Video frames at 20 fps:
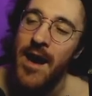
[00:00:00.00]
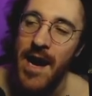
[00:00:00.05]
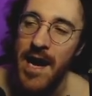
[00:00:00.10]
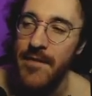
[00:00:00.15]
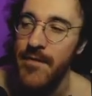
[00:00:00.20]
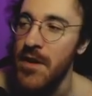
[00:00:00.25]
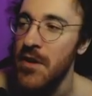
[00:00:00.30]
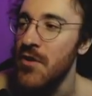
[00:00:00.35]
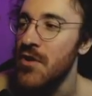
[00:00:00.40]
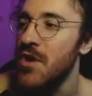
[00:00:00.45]
I
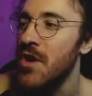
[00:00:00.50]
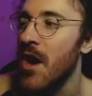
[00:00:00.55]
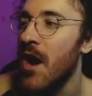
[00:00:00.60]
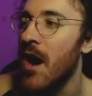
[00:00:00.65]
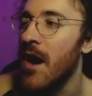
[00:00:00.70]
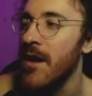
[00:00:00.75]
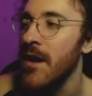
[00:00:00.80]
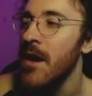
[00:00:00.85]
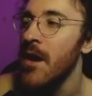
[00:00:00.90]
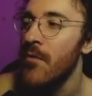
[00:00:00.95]
have a huge
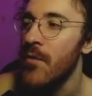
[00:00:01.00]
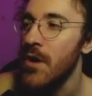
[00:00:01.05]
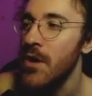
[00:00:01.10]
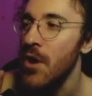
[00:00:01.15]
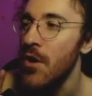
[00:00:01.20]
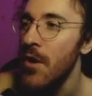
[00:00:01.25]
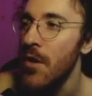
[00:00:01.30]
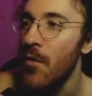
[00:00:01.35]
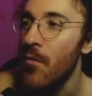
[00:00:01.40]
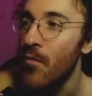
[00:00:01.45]
cock. We're
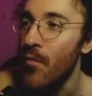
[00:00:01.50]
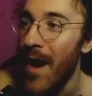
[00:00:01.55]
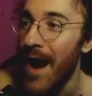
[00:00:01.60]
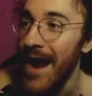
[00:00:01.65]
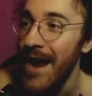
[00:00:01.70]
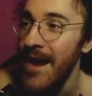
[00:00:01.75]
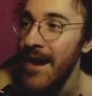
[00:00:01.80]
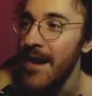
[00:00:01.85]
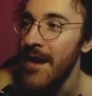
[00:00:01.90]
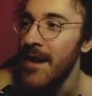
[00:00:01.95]
going to go to the
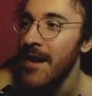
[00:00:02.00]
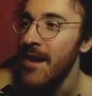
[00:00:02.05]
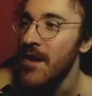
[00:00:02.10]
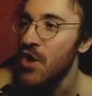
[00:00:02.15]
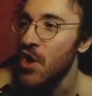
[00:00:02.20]
right.